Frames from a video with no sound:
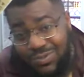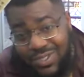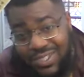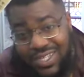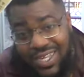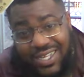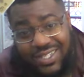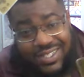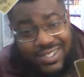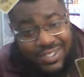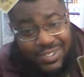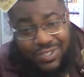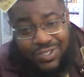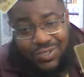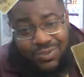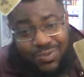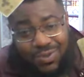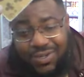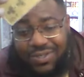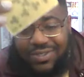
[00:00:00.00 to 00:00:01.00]
What's that? Ten of
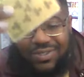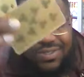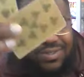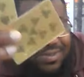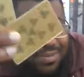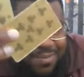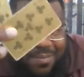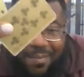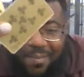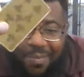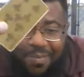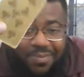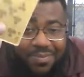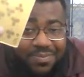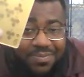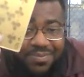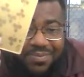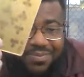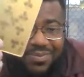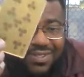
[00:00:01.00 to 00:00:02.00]
Swords.
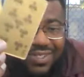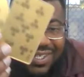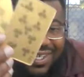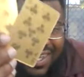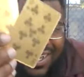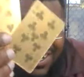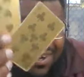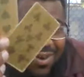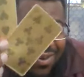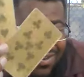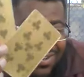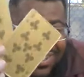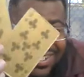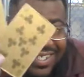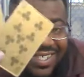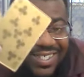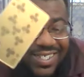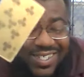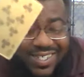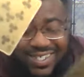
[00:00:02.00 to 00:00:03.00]
They hurting
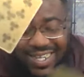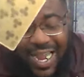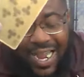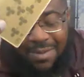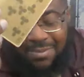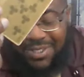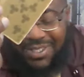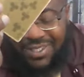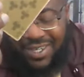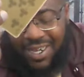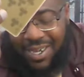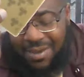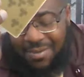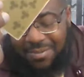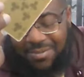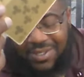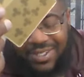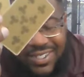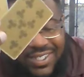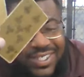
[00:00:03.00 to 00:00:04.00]
because the time has come.
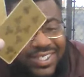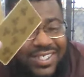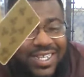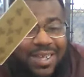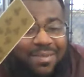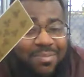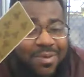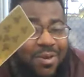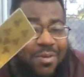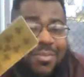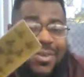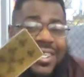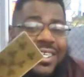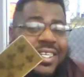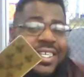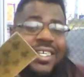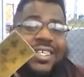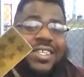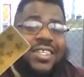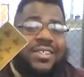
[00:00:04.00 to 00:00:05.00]
This is that
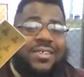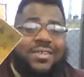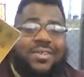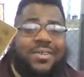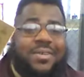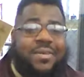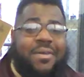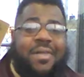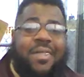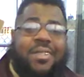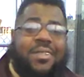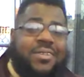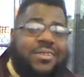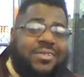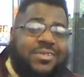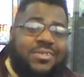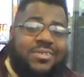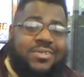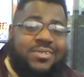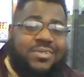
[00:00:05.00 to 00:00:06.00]
permanent ending.
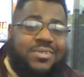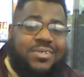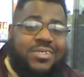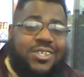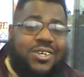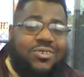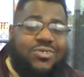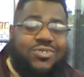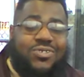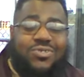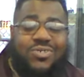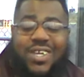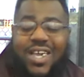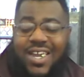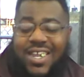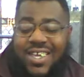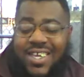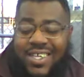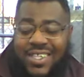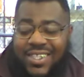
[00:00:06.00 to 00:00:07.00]
I told you, you
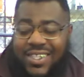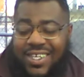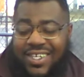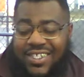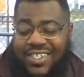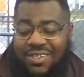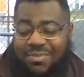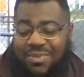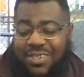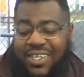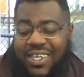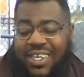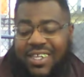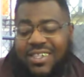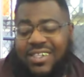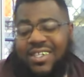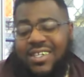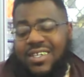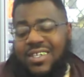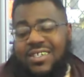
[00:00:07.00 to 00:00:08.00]
got to end things to
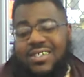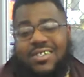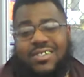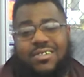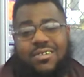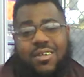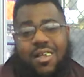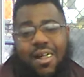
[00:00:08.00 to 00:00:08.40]
begin things.